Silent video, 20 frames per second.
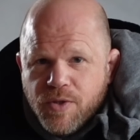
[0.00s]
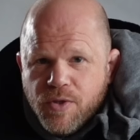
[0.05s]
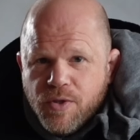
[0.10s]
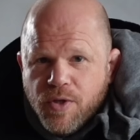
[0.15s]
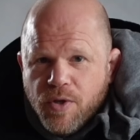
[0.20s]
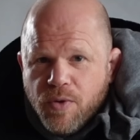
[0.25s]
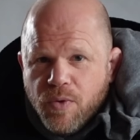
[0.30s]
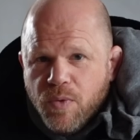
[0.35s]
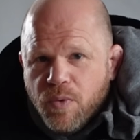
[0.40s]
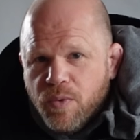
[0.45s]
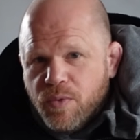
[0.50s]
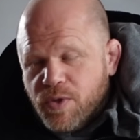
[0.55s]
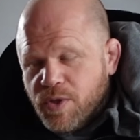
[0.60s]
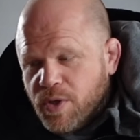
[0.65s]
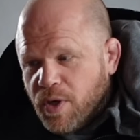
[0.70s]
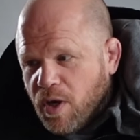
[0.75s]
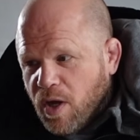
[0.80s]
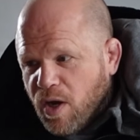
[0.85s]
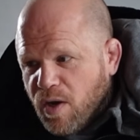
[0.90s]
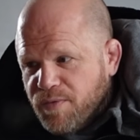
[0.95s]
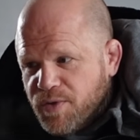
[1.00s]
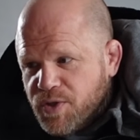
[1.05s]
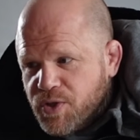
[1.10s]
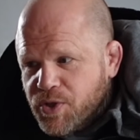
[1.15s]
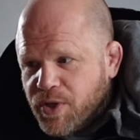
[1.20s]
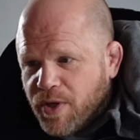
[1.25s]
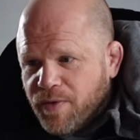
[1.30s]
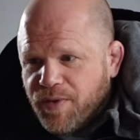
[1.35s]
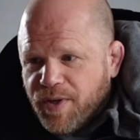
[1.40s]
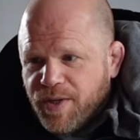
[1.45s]
to do to laugh at
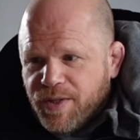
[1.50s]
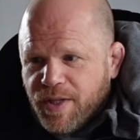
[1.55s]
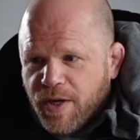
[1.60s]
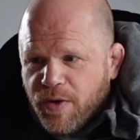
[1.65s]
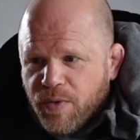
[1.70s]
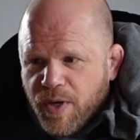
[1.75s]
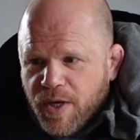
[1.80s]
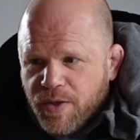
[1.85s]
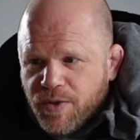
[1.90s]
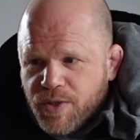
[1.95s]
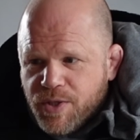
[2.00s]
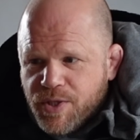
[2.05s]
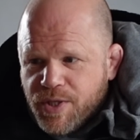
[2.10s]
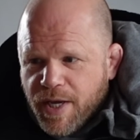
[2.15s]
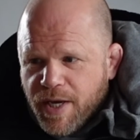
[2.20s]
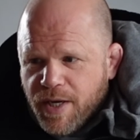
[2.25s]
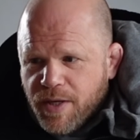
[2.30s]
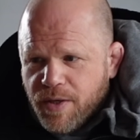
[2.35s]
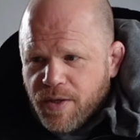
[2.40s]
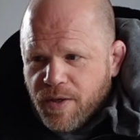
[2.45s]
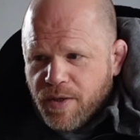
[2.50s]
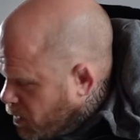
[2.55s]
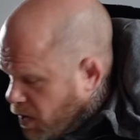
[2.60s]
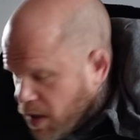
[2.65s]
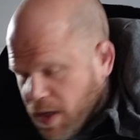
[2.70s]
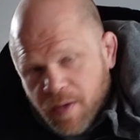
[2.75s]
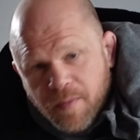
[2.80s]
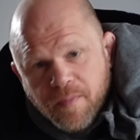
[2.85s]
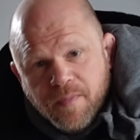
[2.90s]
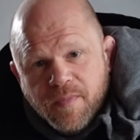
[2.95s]
stuff they don't understand,
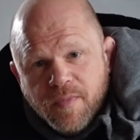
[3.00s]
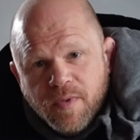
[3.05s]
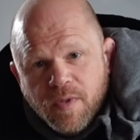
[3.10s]
yeah,